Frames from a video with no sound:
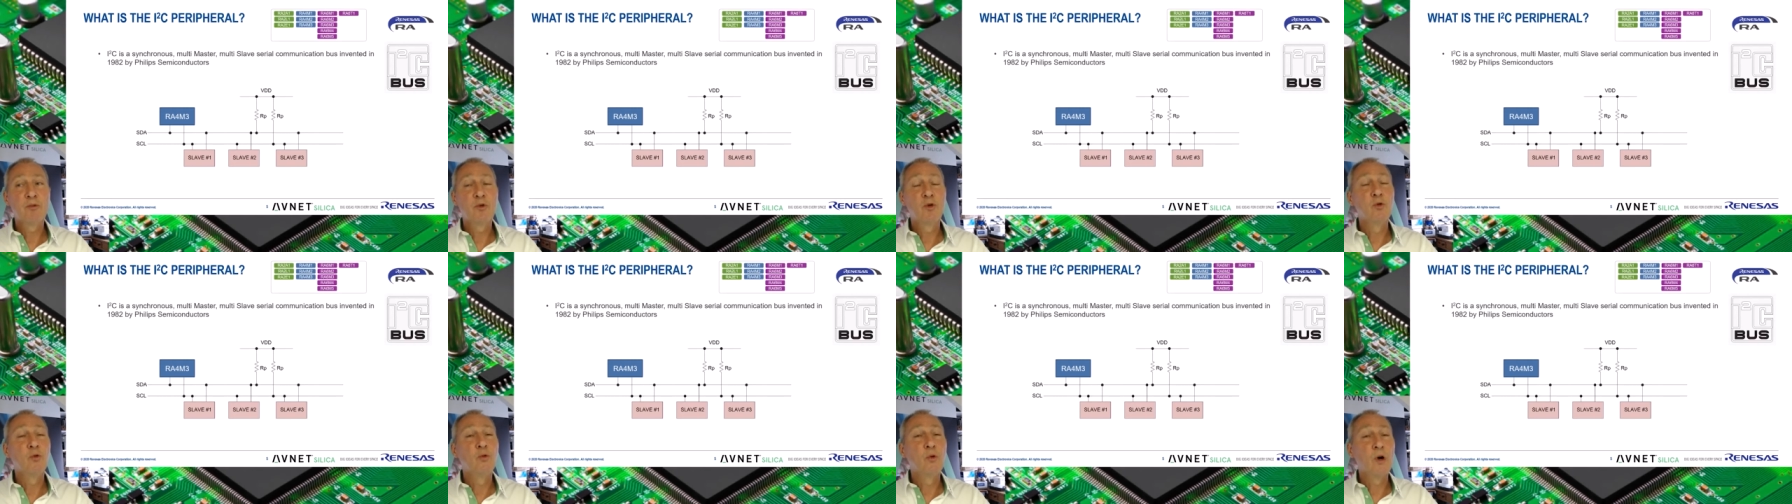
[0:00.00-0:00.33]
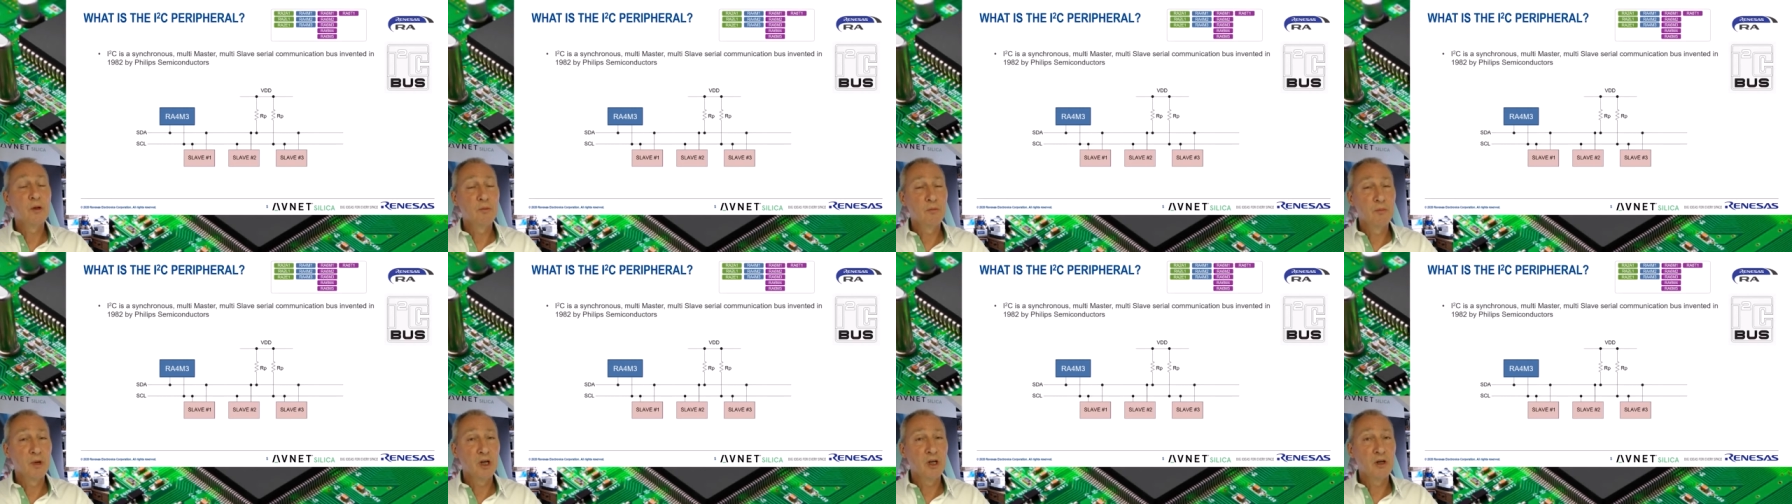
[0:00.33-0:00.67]
to
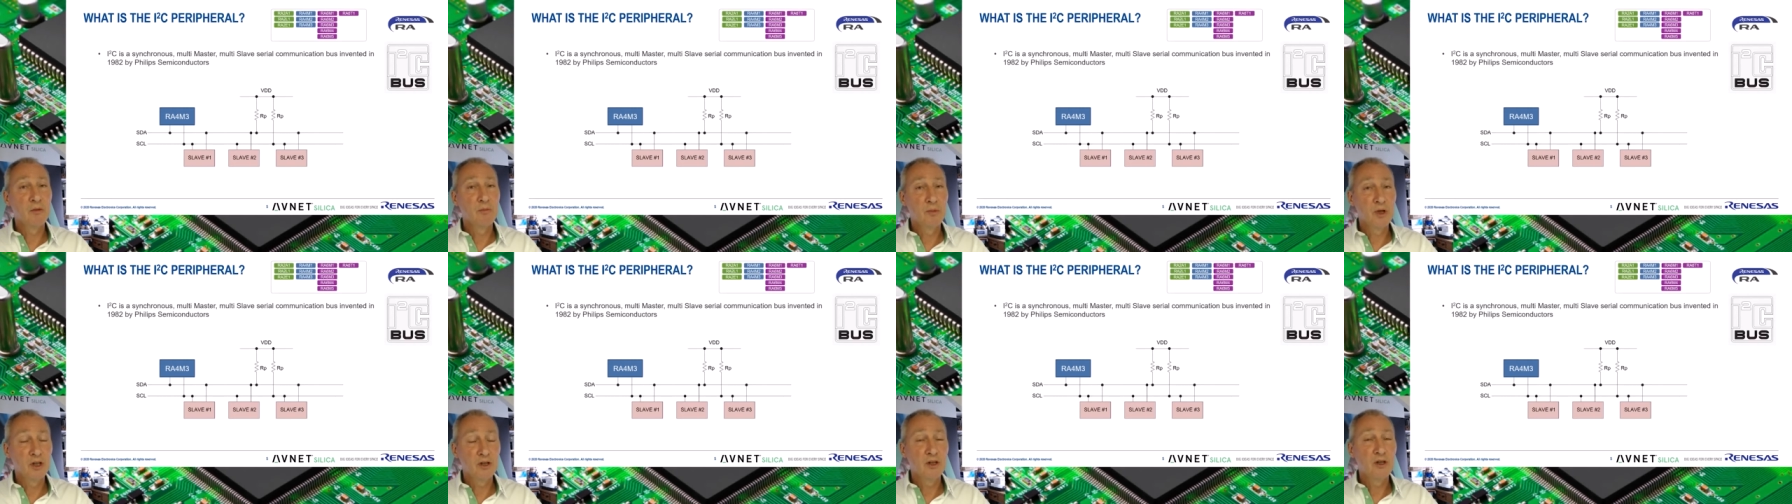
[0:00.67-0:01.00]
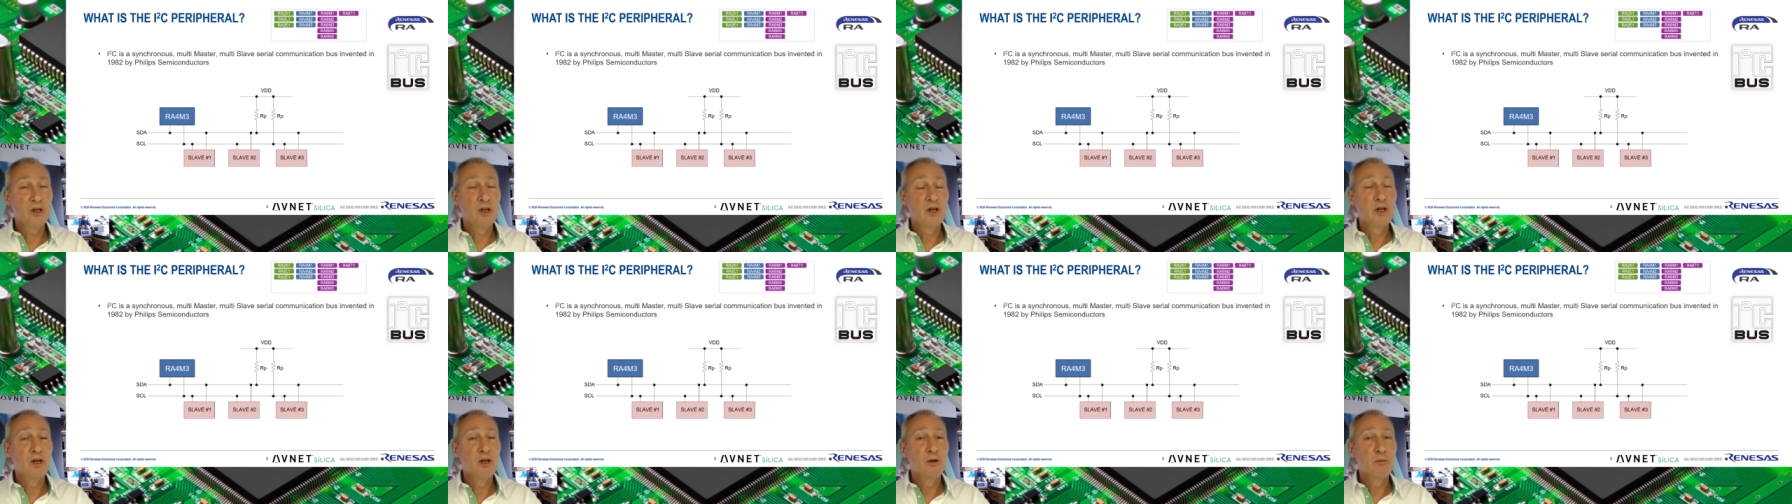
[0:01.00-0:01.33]
one megabit
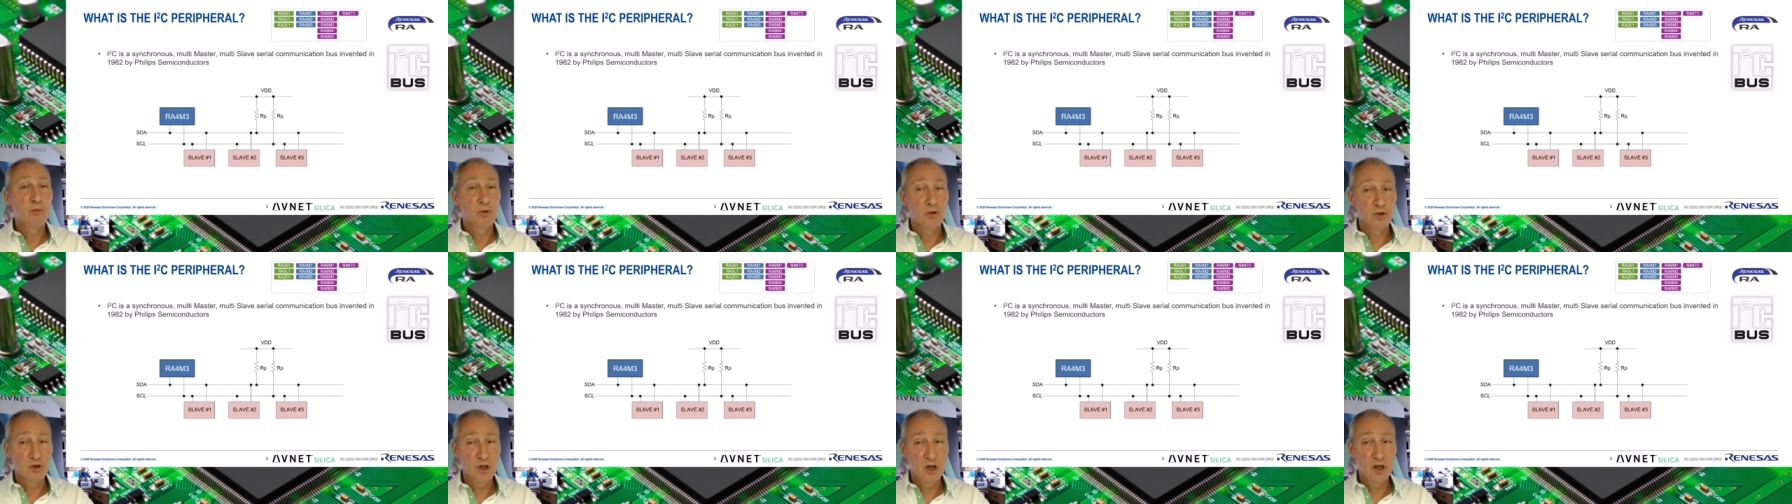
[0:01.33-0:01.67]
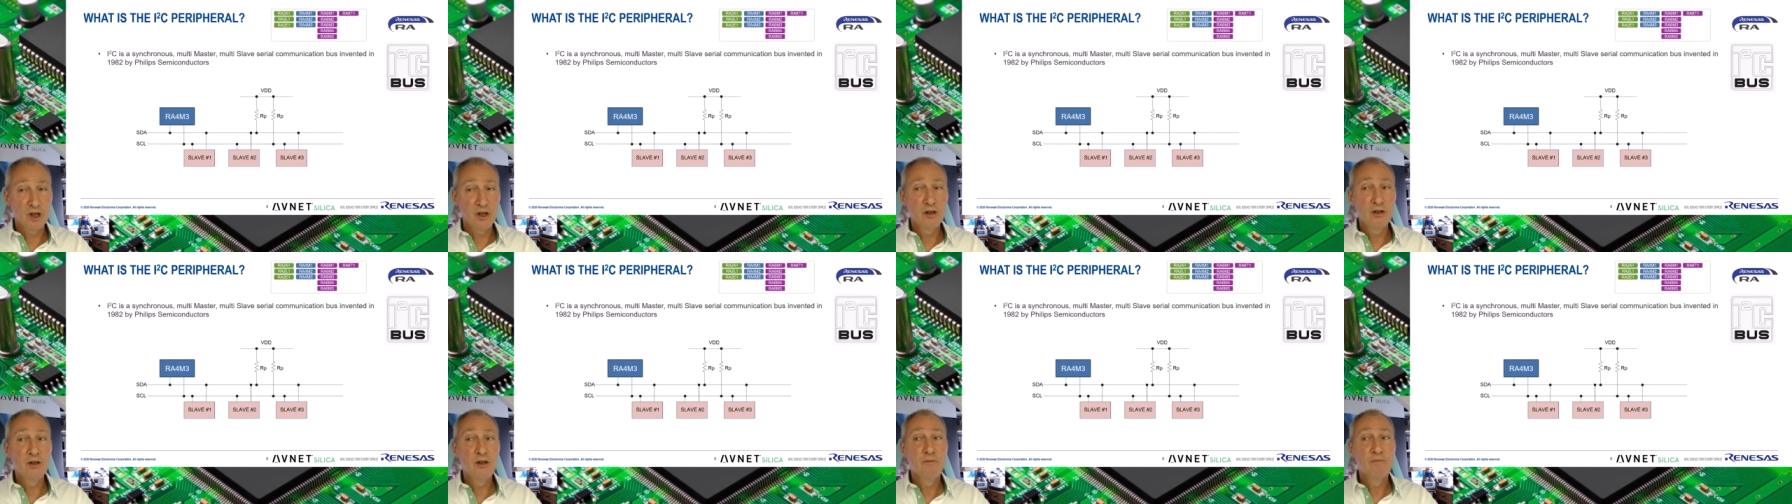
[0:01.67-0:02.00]
per
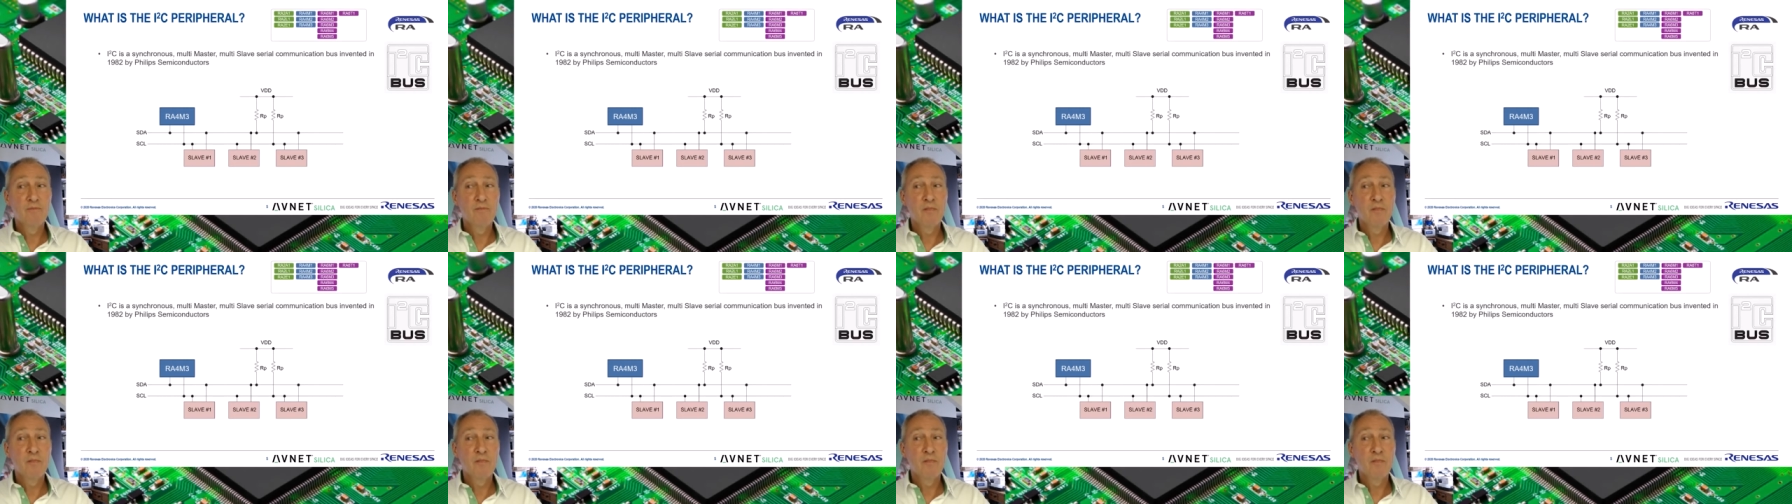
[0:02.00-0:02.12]
second